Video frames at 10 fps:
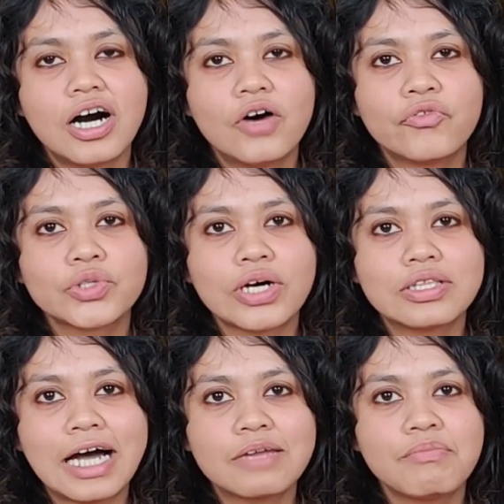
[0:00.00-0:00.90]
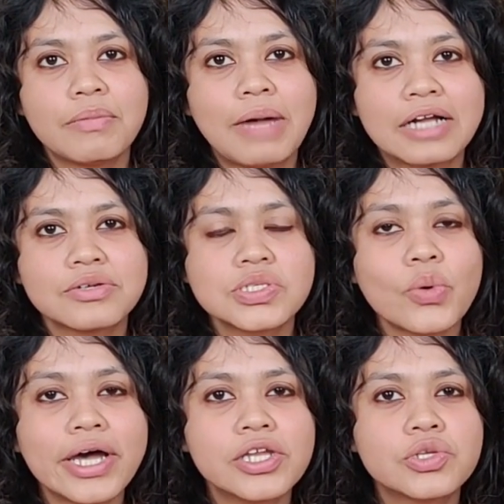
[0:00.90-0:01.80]
for that matter.
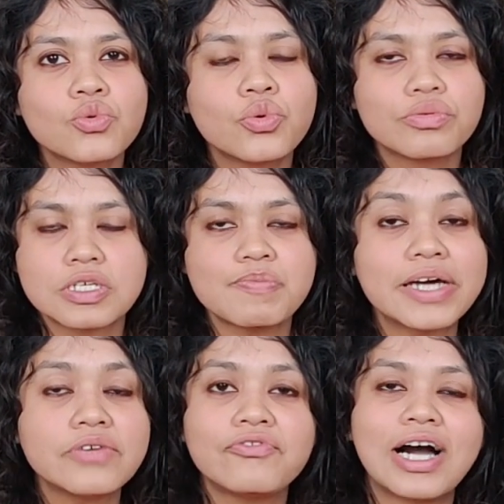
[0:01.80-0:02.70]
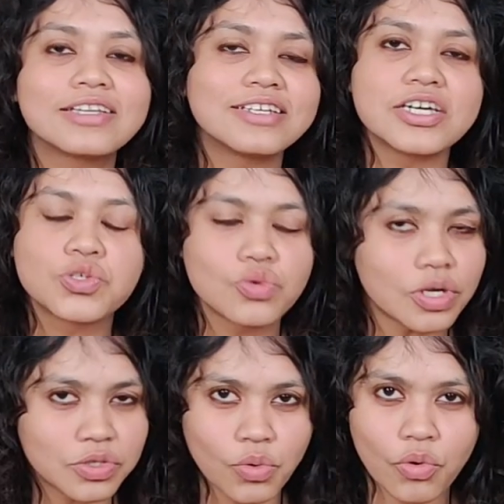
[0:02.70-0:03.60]
So I do, despite the fact that I do
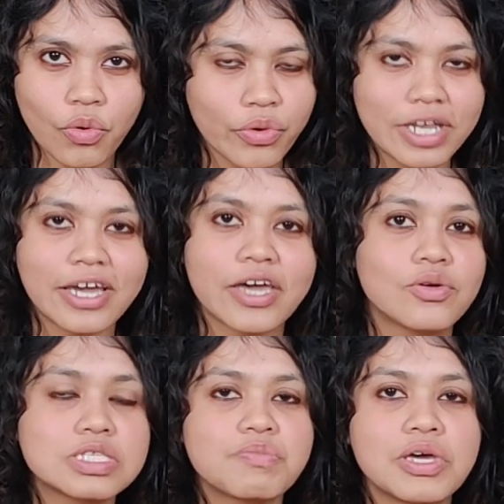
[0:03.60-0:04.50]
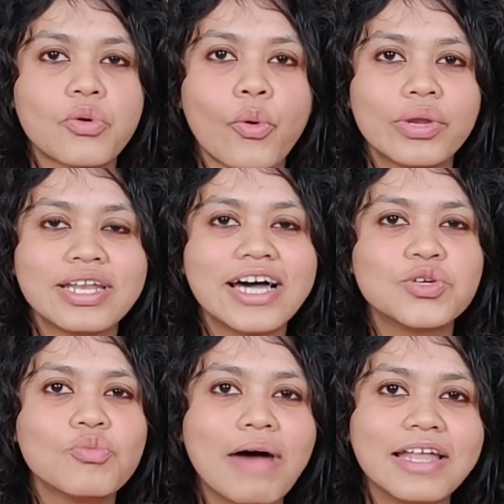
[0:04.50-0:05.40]
not know Korean, I cannot speak Korean,
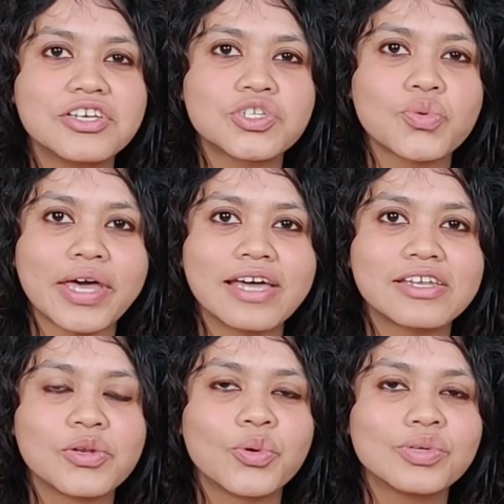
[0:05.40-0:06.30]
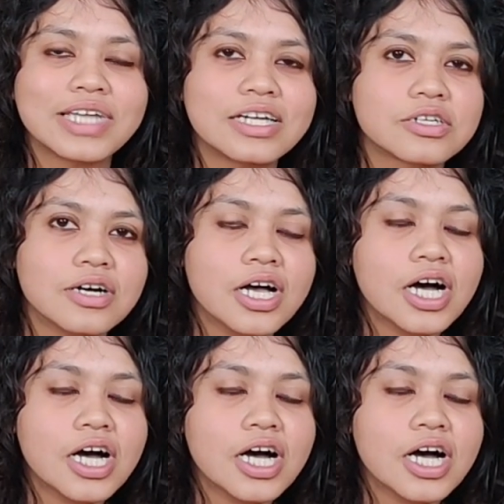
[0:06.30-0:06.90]
I do manage to get, that